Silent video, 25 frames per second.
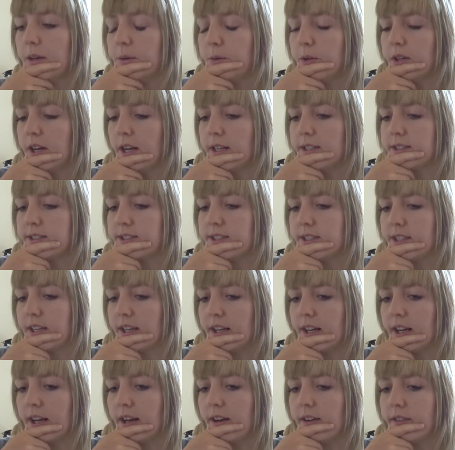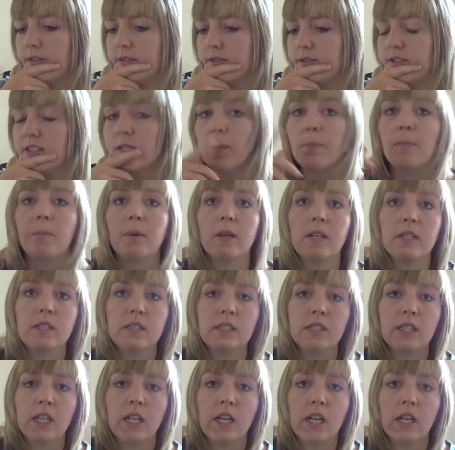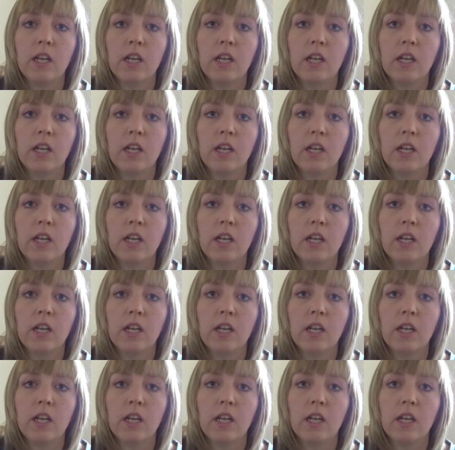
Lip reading: What else did I have? Slippers.